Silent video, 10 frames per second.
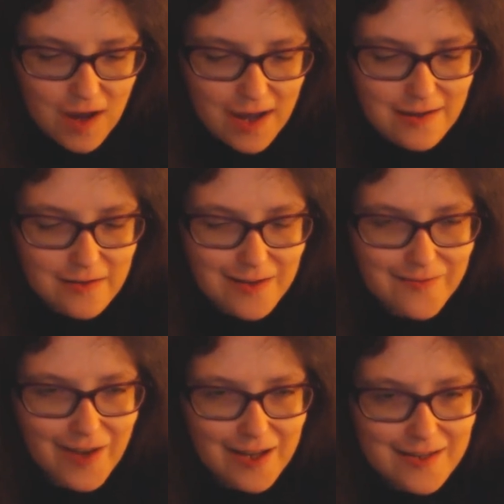Ryan,
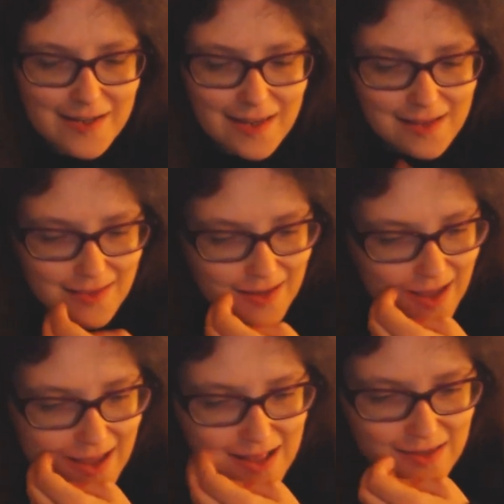he finds it,
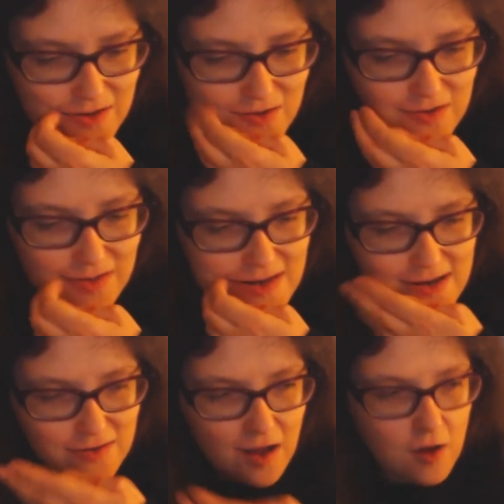the alien gun,
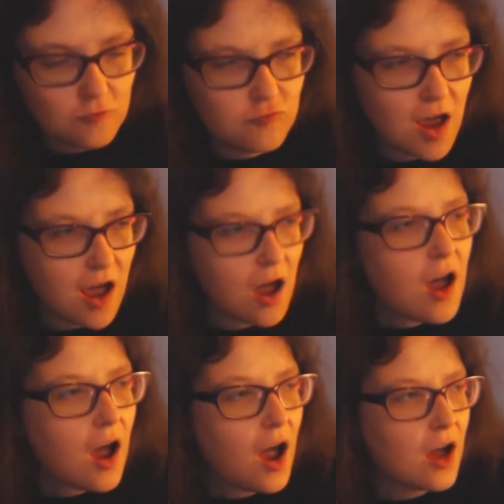says,
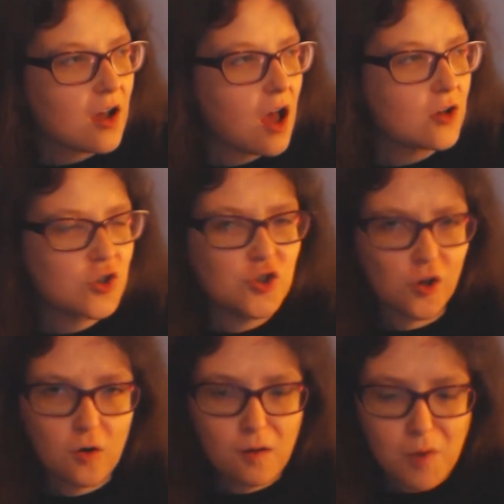right, I'll
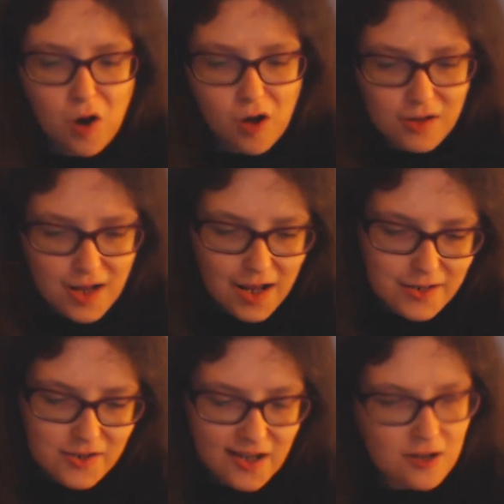shoot them all.
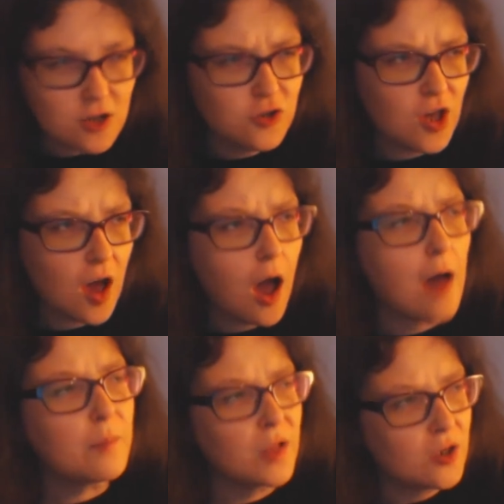And he said, yeah,
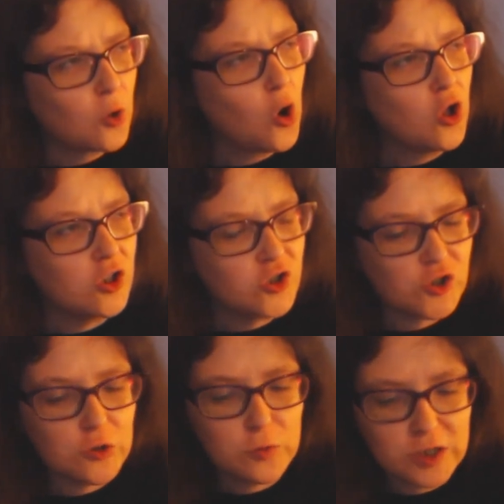I play Call
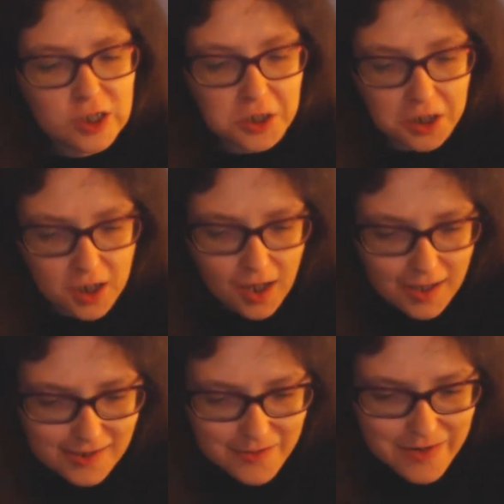of Duty.
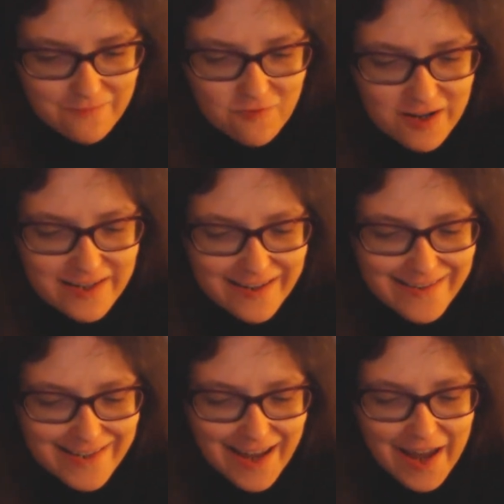So he runs
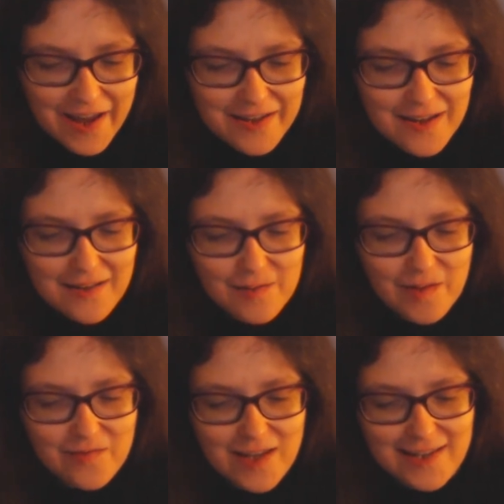outside
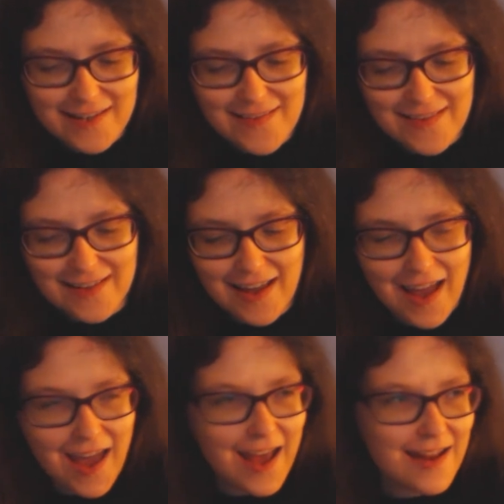with this gun
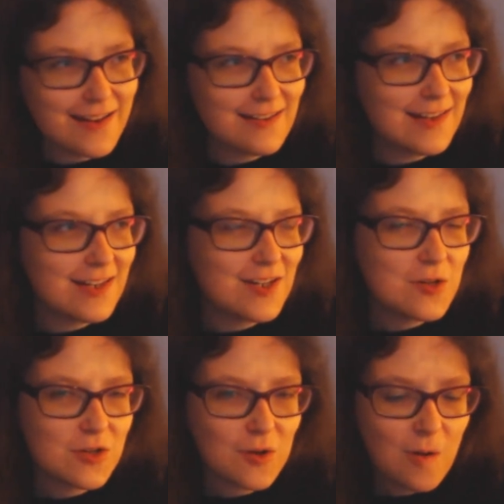and he
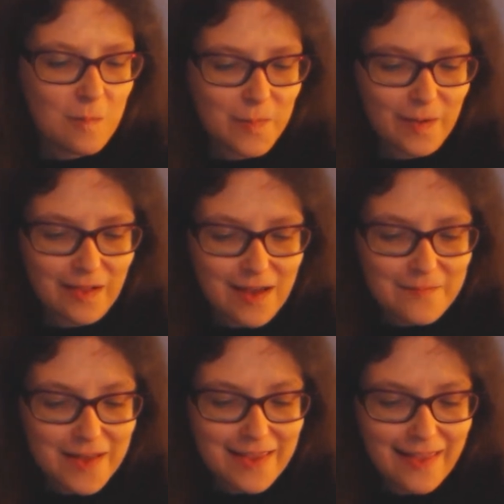shoots a couple.
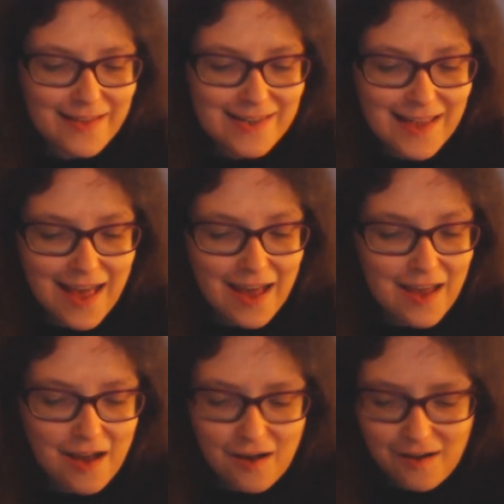But then he's
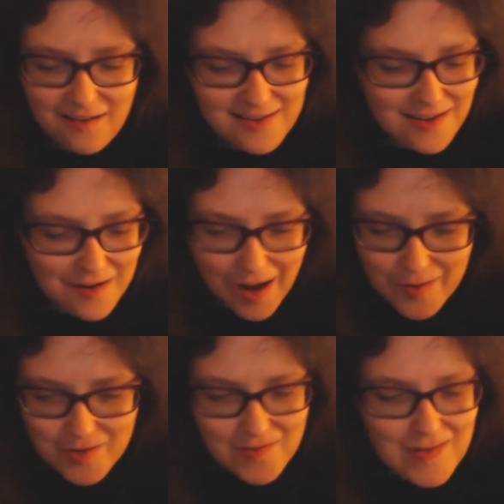like, oh no,
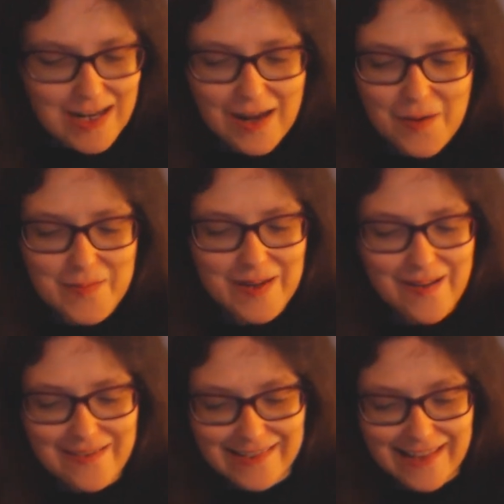how to reload my
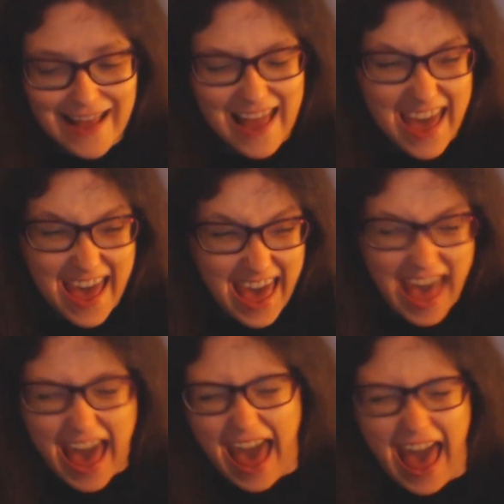gun? He's like,
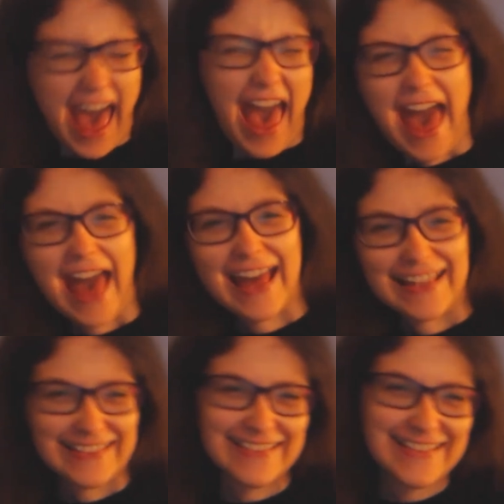ah!